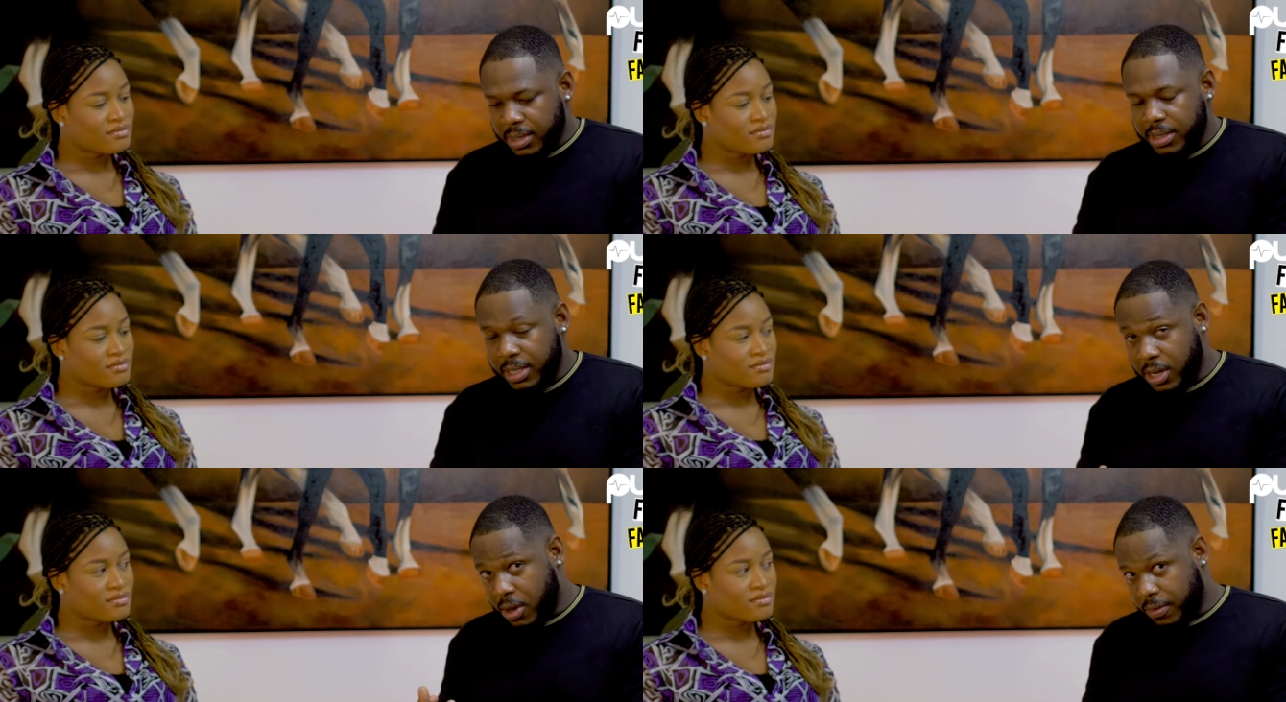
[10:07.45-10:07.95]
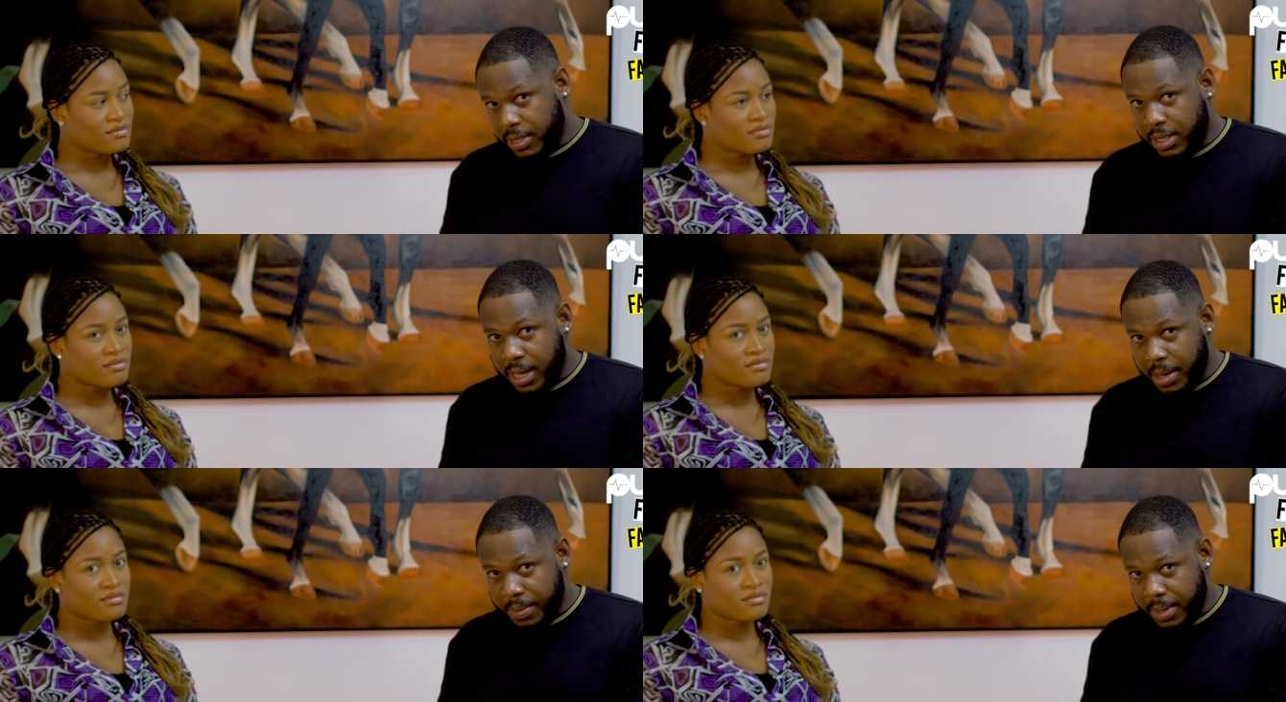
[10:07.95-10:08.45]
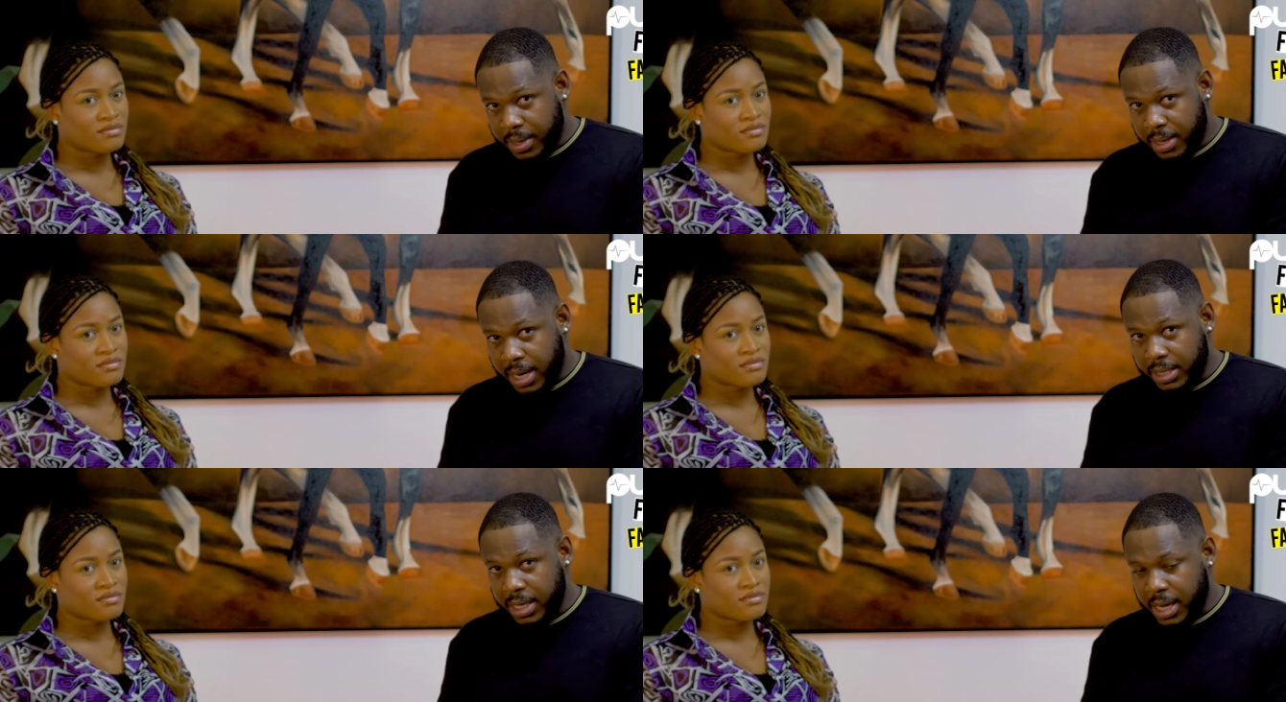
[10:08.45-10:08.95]
Speaker 1: She loves it, Abby,
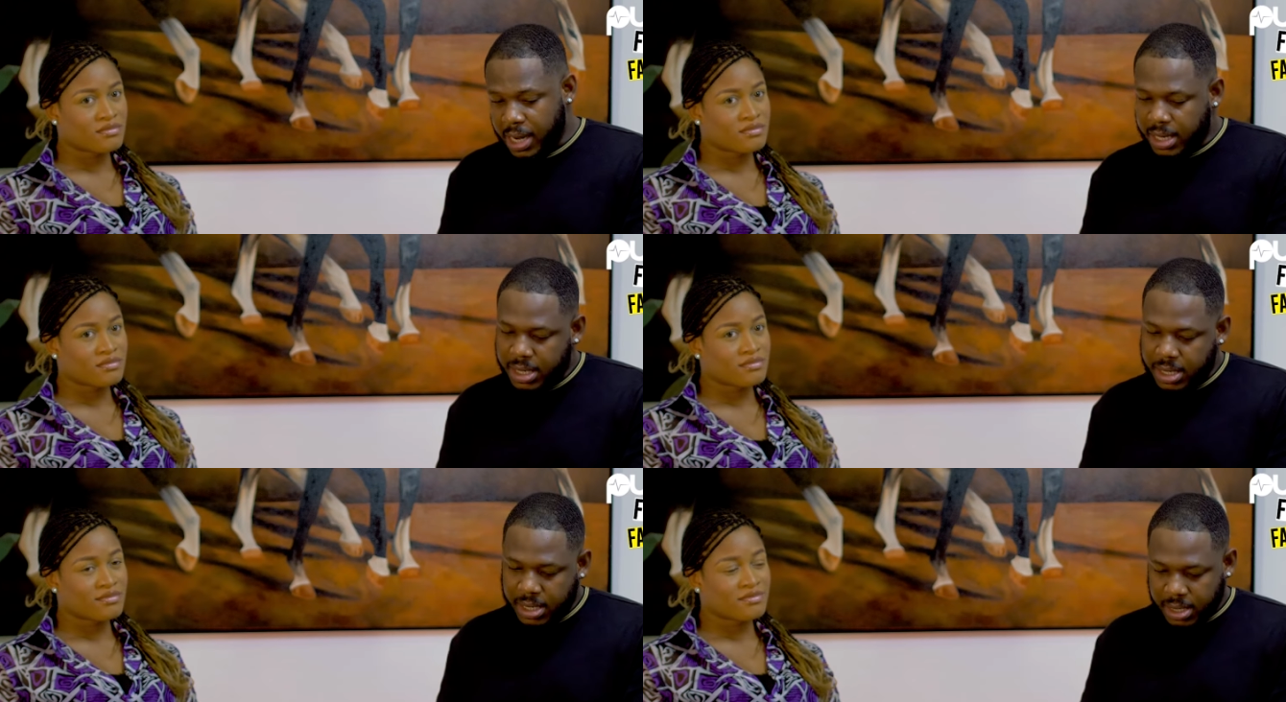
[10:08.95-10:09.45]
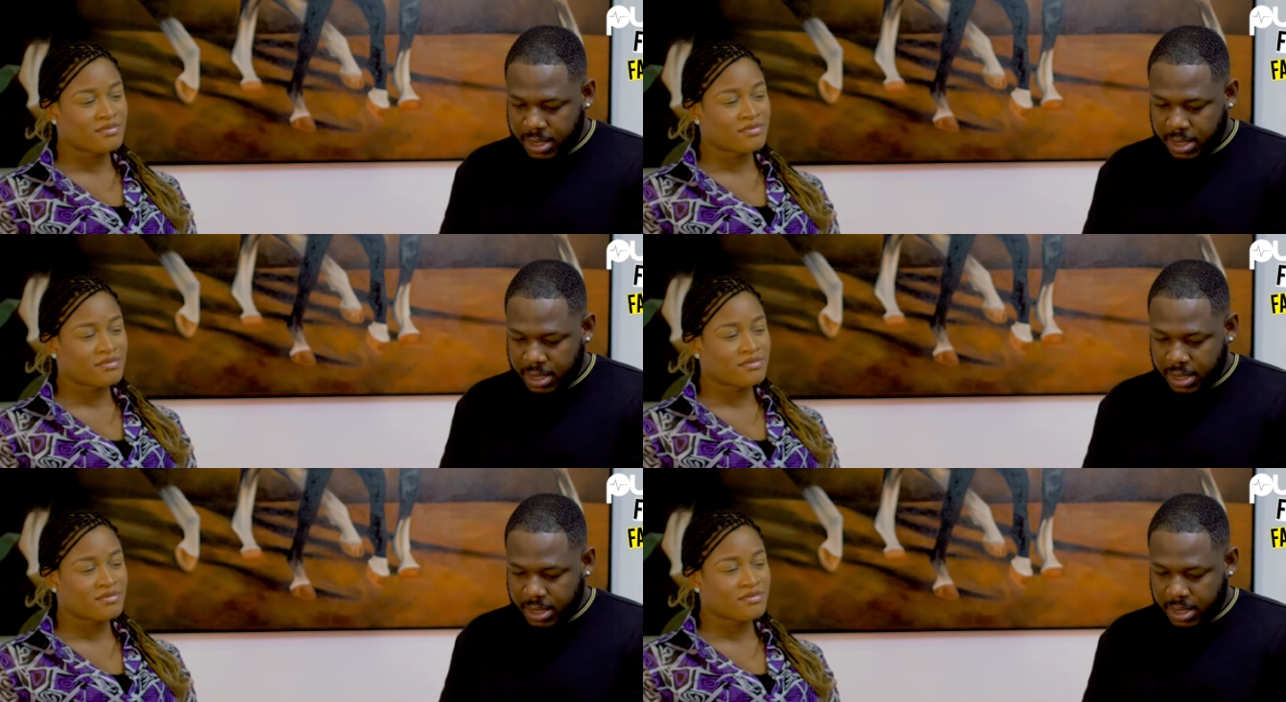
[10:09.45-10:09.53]
that she likes.